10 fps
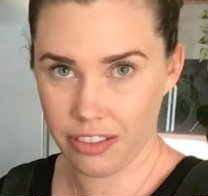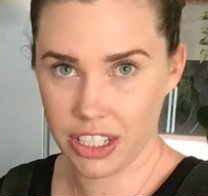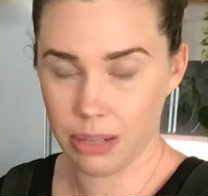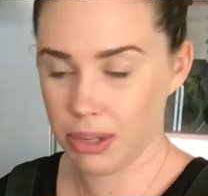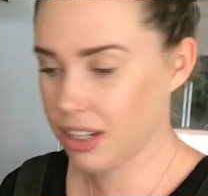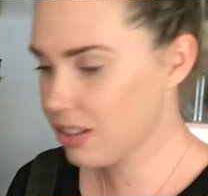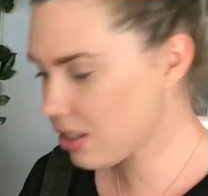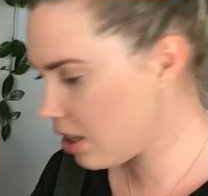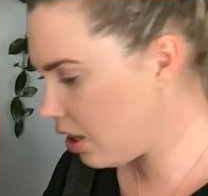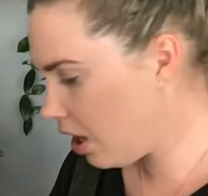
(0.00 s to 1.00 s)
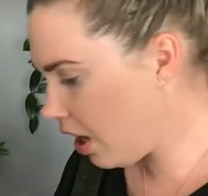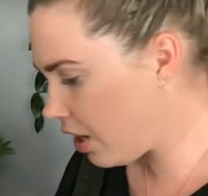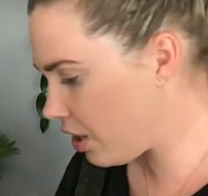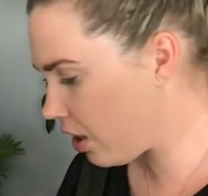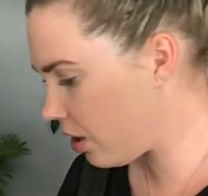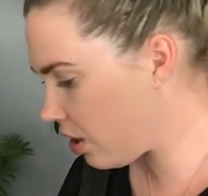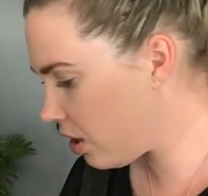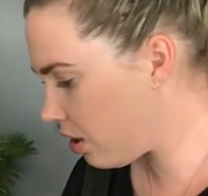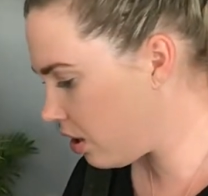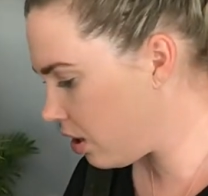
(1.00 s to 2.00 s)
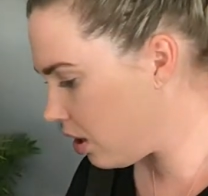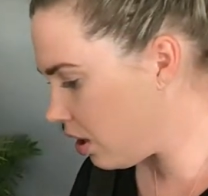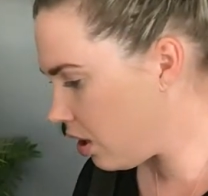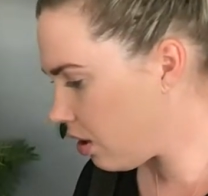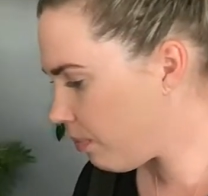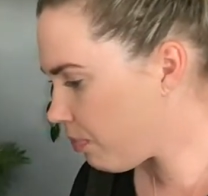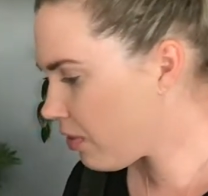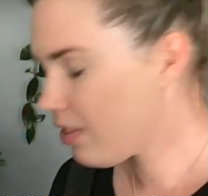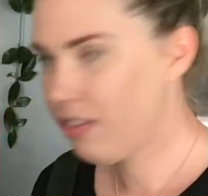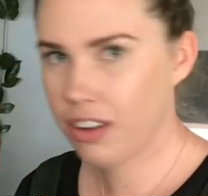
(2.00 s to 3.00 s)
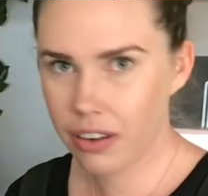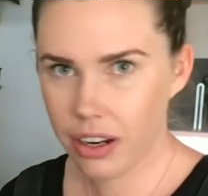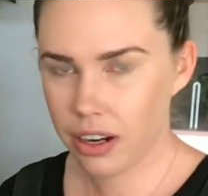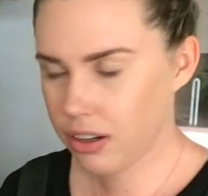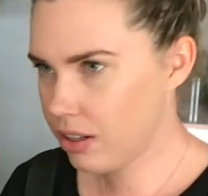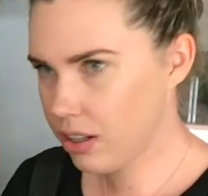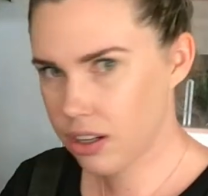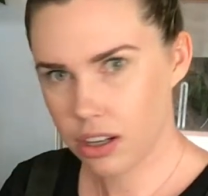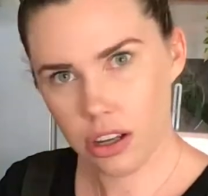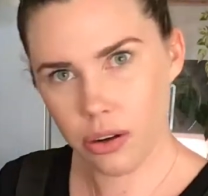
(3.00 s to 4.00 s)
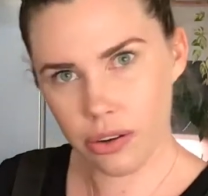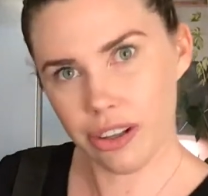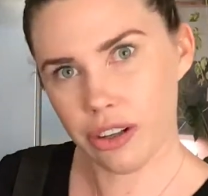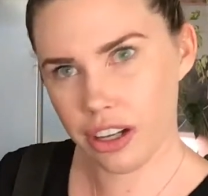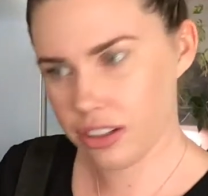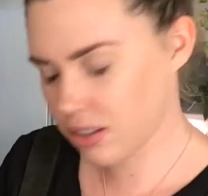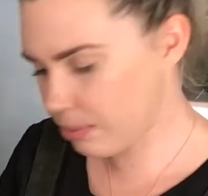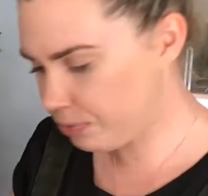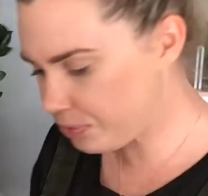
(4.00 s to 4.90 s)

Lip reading: for 10 minutes, and you got very cool cookies.